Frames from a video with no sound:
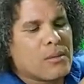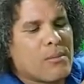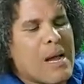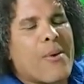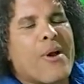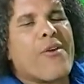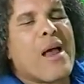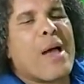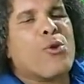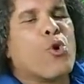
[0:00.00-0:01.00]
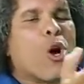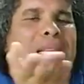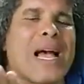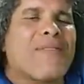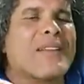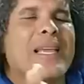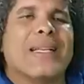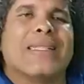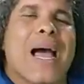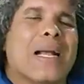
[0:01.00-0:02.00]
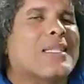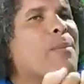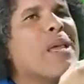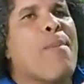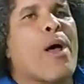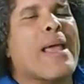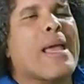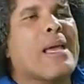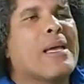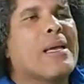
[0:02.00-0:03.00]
Marley Ryan, you caught up the thing and talk to me, buddy.